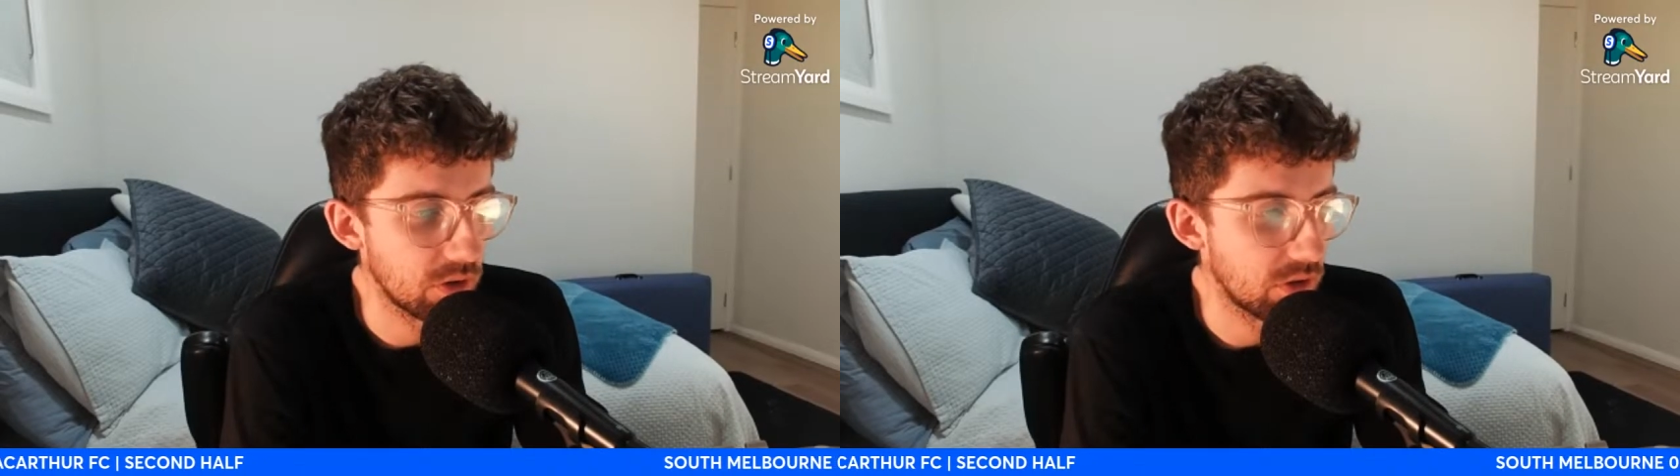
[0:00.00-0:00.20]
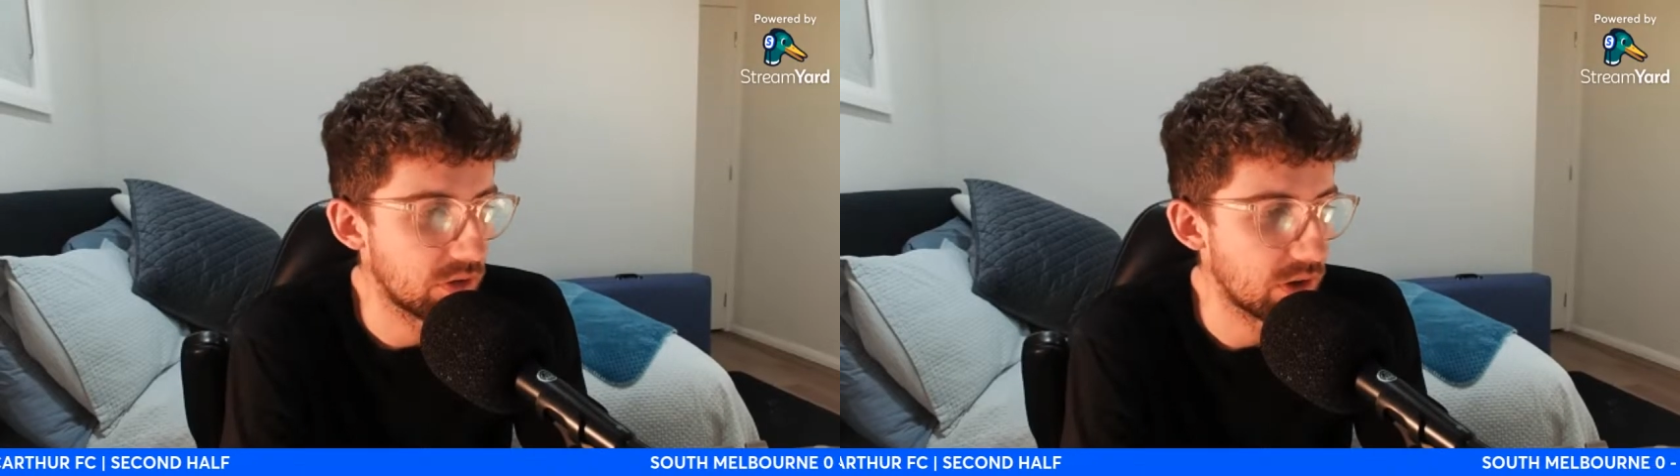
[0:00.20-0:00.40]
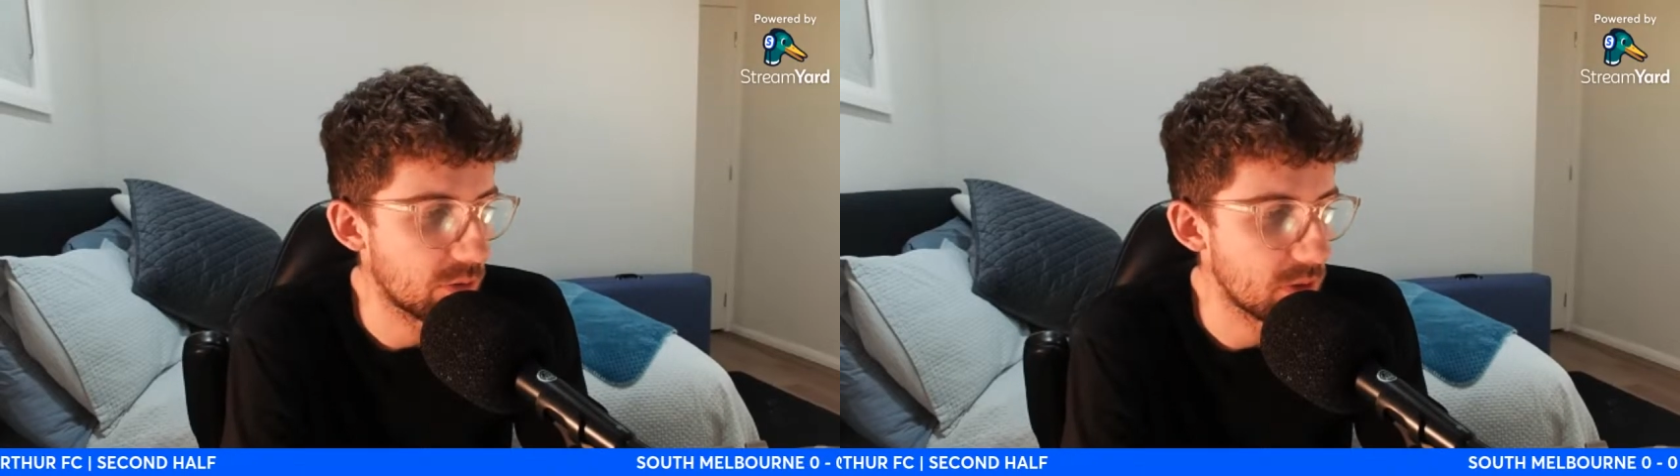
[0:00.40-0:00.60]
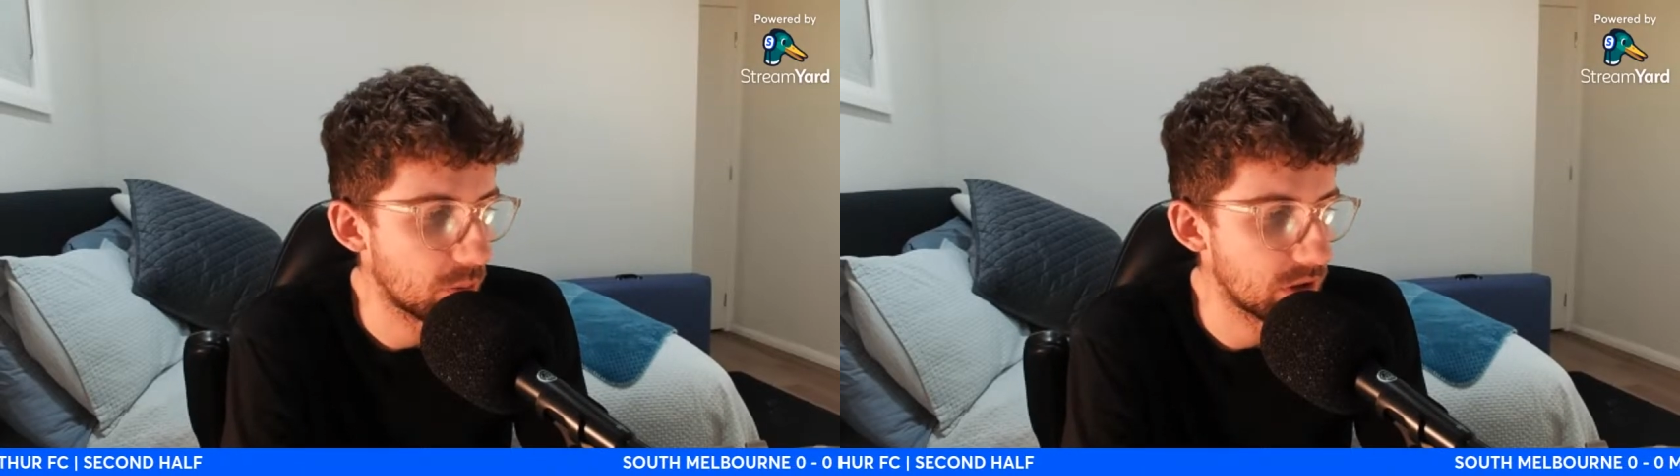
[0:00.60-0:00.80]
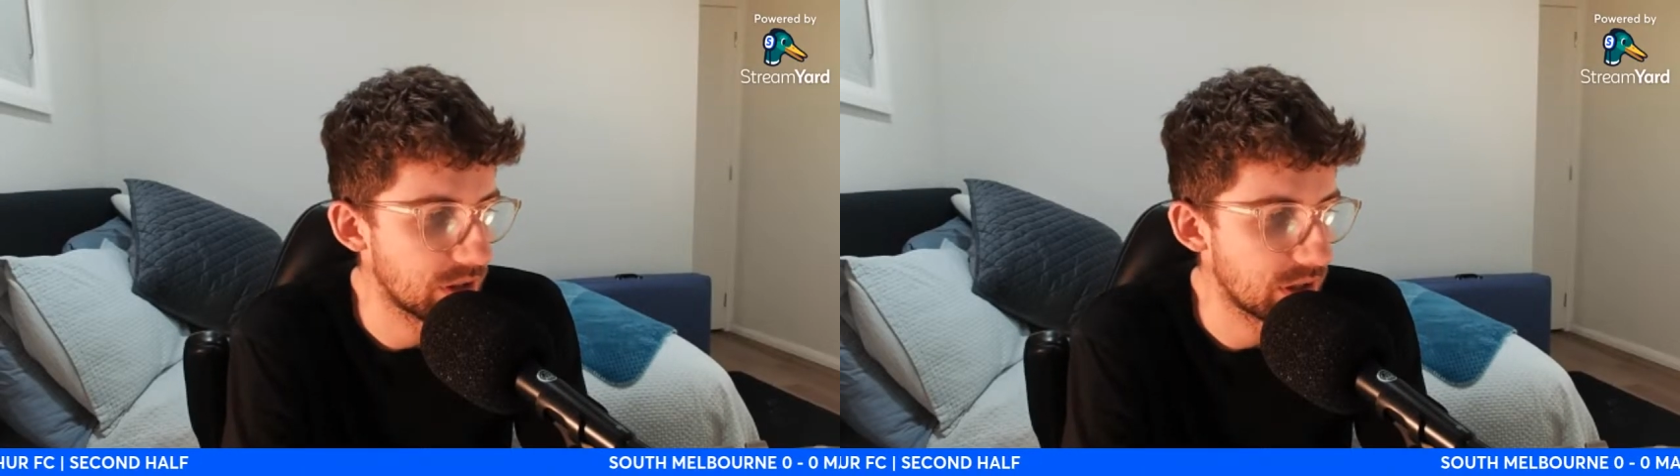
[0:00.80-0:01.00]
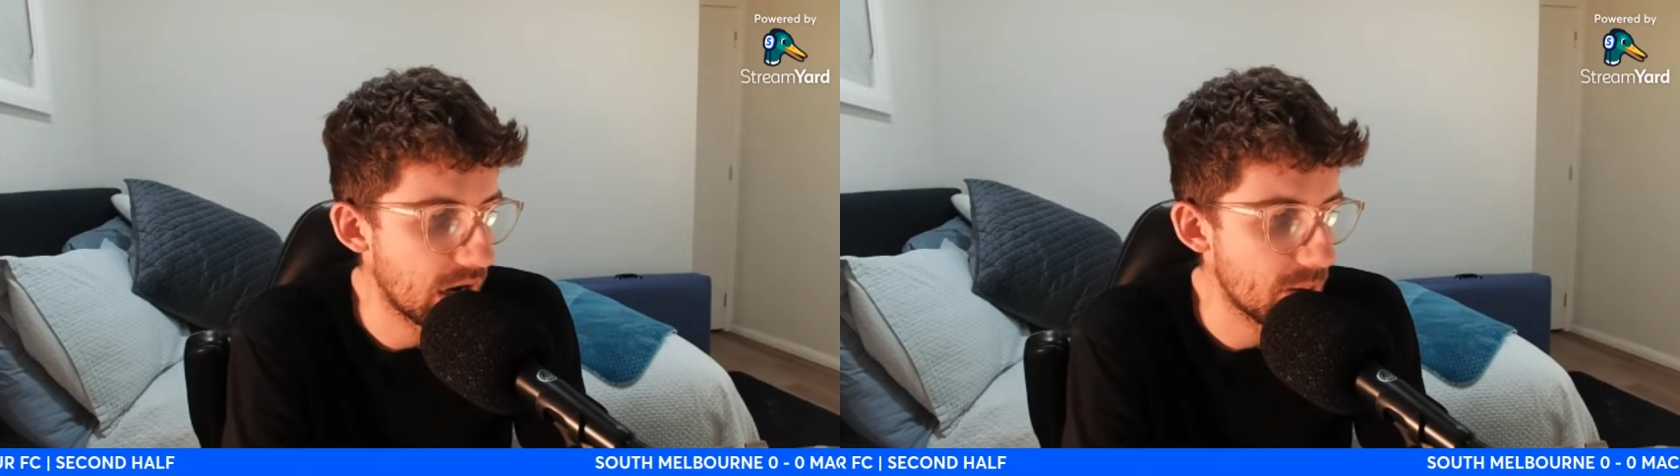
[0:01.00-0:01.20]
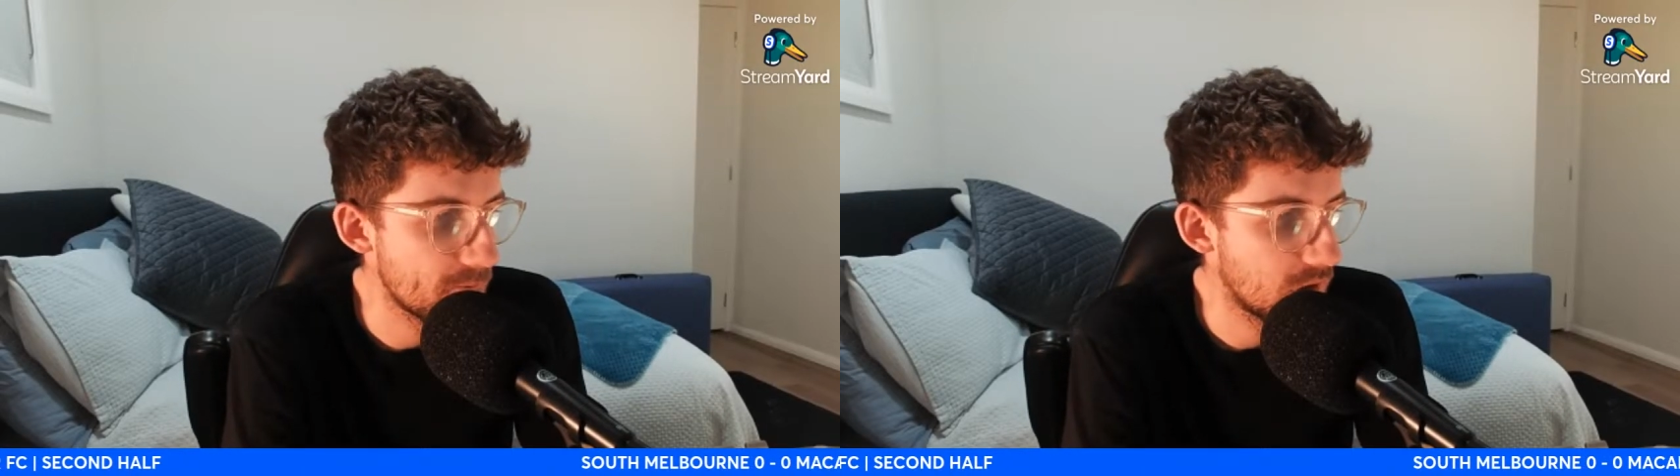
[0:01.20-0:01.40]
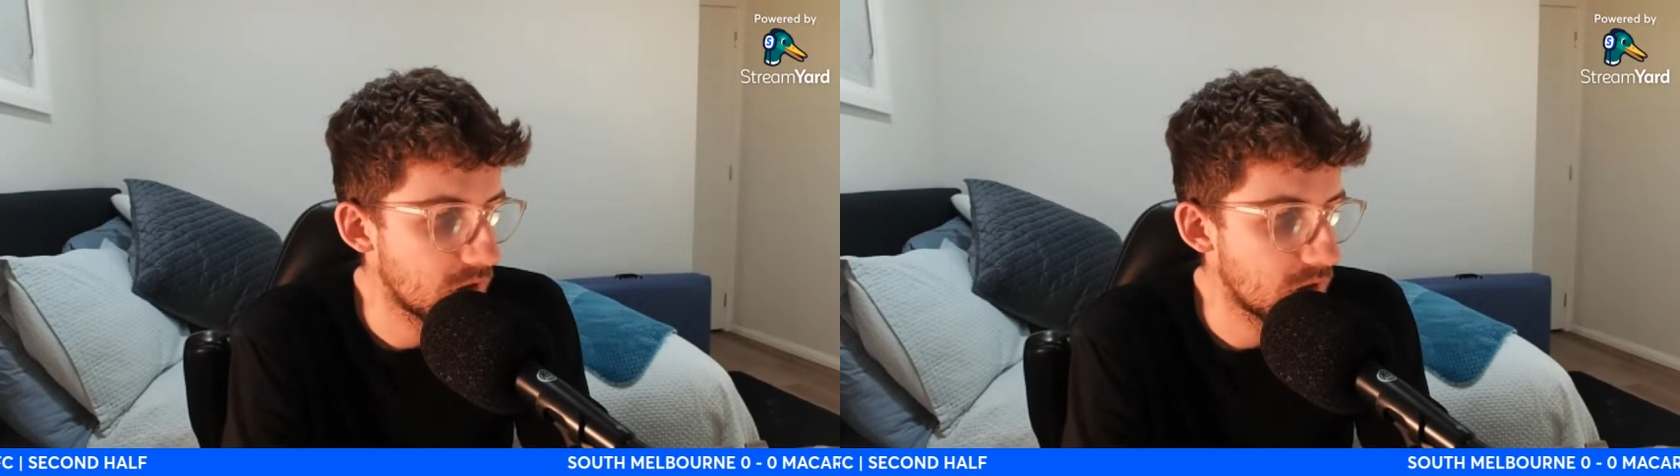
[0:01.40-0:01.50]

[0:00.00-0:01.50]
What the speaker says: South Melbourne in the game.